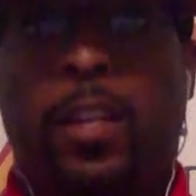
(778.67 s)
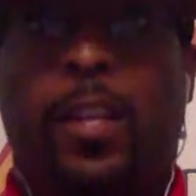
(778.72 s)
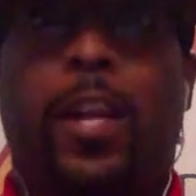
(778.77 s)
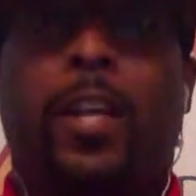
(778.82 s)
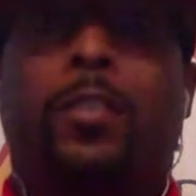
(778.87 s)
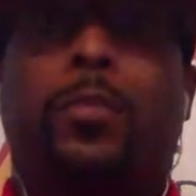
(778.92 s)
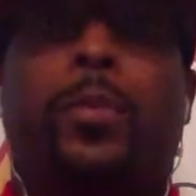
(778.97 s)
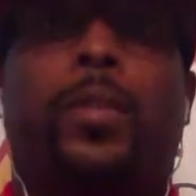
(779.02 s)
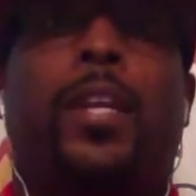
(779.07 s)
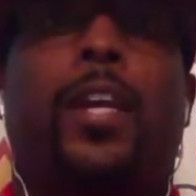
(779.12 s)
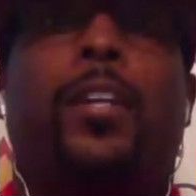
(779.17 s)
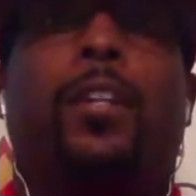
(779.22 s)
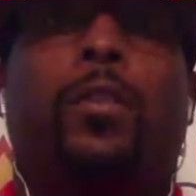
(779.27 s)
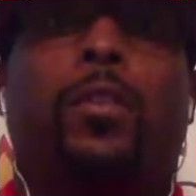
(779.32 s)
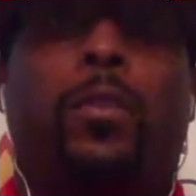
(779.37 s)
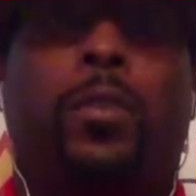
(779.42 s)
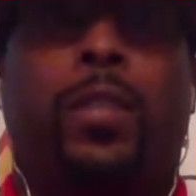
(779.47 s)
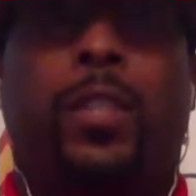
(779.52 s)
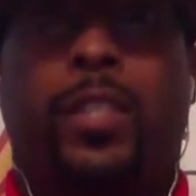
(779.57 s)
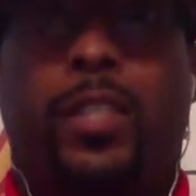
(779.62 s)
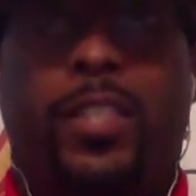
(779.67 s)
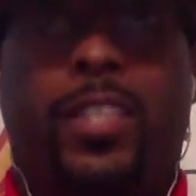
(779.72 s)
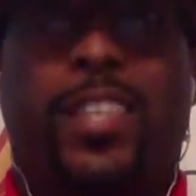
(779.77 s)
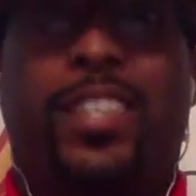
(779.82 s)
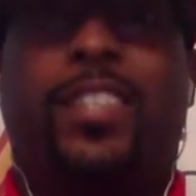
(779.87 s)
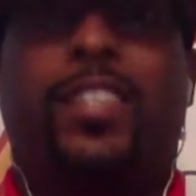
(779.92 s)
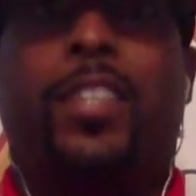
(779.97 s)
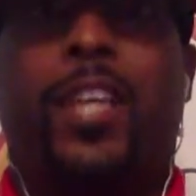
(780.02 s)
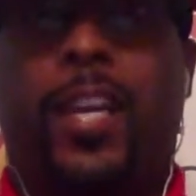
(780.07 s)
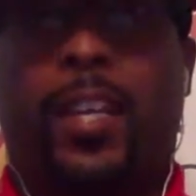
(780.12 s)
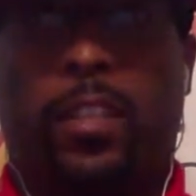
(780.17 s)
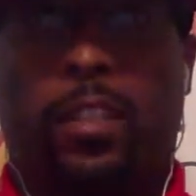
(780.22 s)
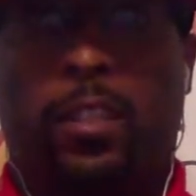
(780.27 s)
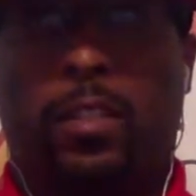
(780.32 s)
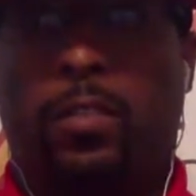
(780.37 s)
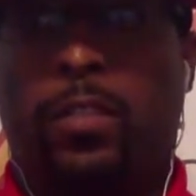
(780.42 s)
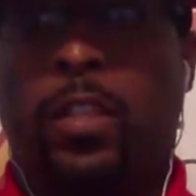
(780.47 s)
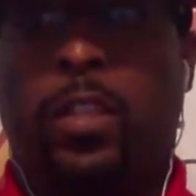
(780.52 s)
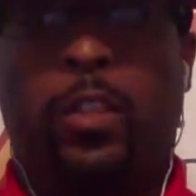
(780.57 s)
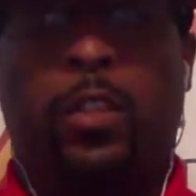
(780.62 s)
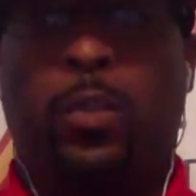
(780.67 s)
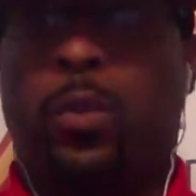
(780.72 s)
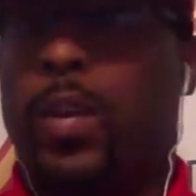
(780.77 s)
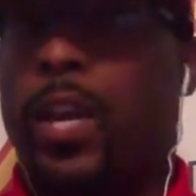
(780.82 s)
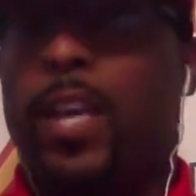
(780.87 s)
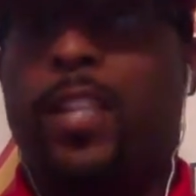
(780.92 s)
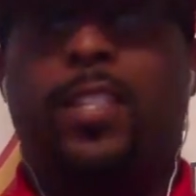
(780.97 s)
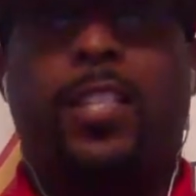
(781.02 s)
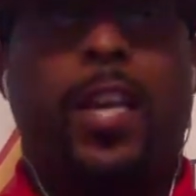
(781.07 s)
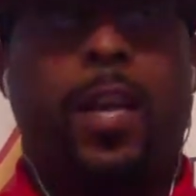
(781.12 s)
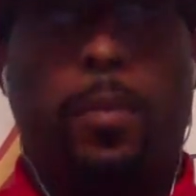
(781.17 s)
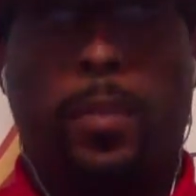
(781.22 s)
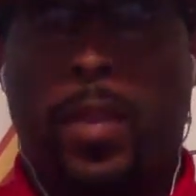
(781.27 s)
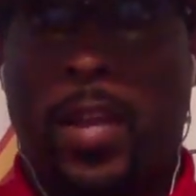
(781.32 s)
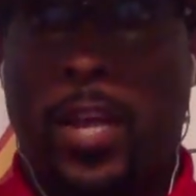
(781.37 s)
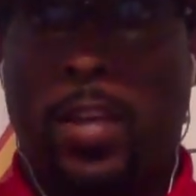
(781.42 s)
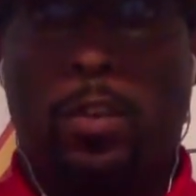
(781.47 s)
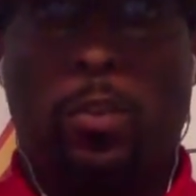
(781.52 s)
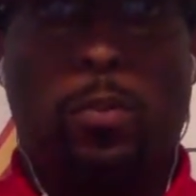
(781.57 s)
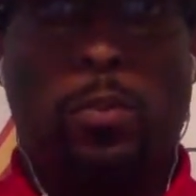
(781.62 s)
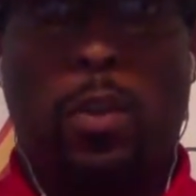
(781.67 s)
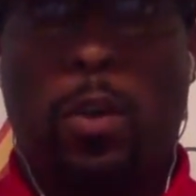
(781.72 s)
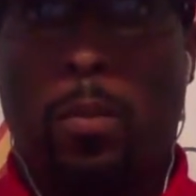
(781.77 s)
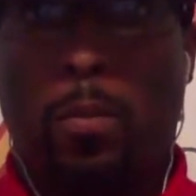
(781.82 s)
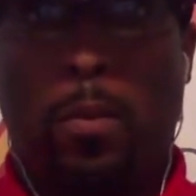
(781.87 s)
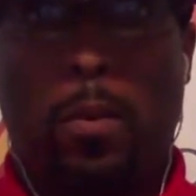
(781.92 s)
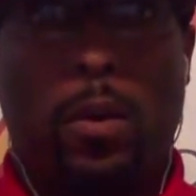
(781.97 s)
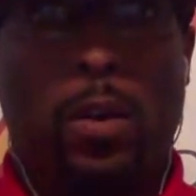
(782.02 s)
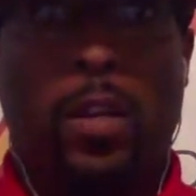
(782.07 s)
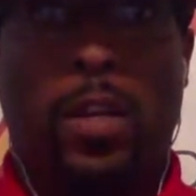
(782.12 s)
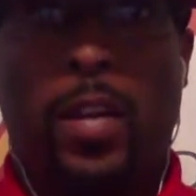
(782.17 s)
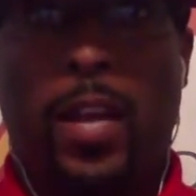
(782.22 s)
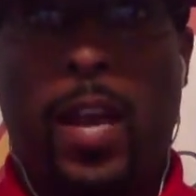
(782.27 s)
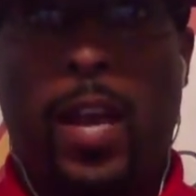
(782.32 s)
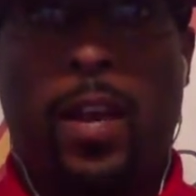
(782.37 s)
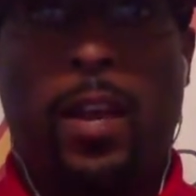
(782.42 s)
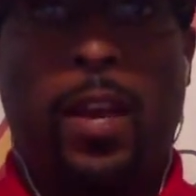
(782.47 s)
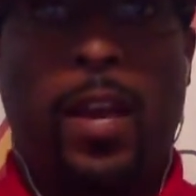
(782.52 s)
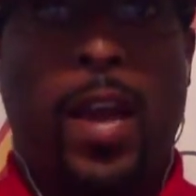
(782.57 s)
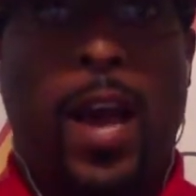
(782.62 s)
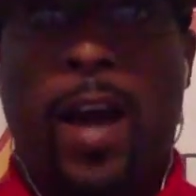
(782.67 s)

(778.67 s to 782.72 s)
That's what they do. It's an executive. You can't tell me they do no more than that.